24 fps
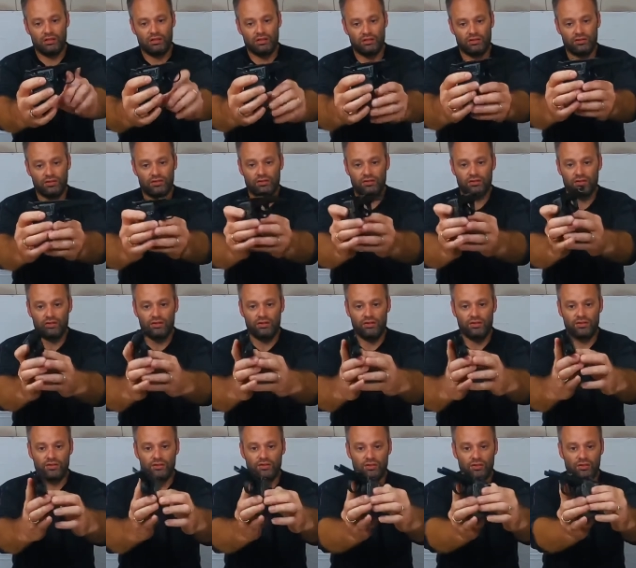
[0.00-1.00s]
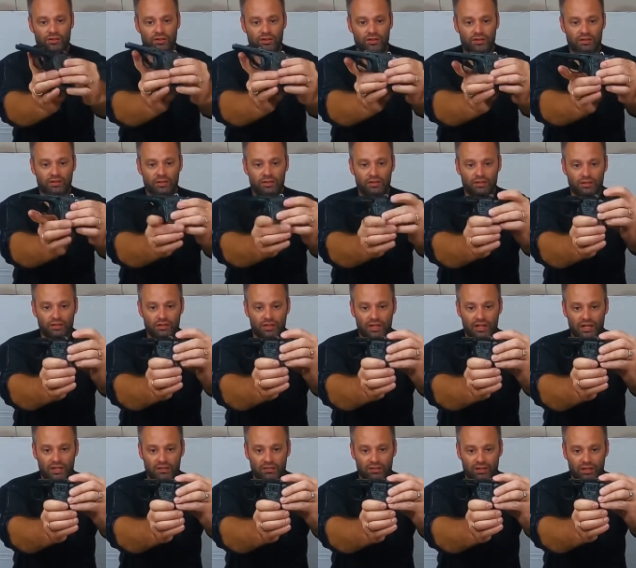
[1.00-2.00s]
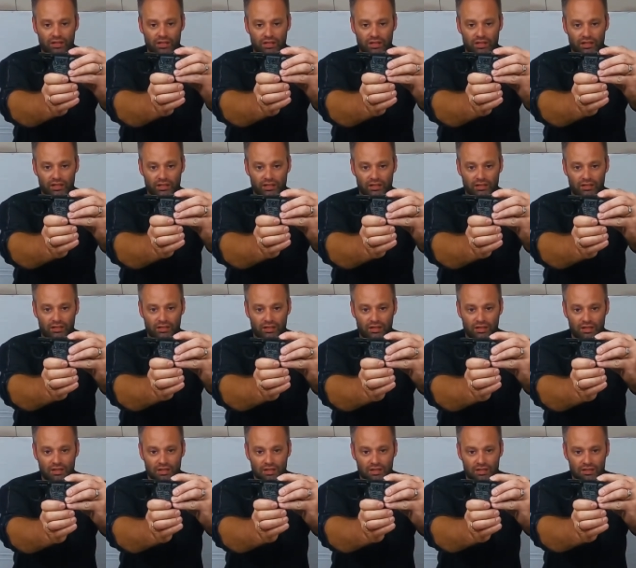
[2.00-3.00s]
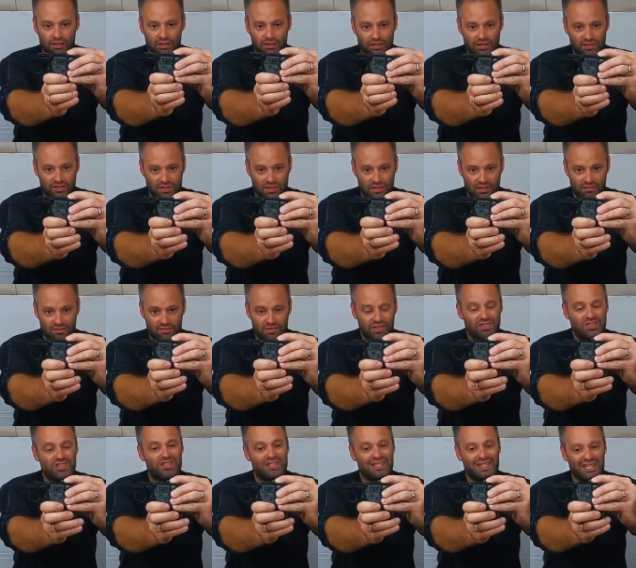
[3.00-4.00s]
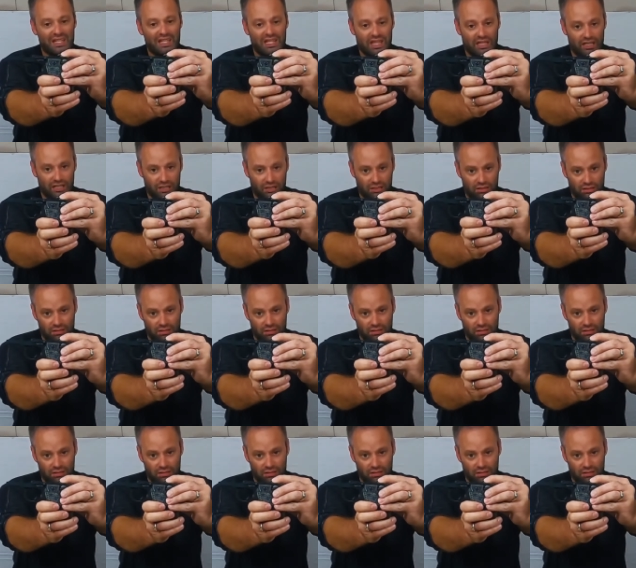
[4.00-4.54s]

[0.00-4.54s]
This this little guy right here. This thing was sticking.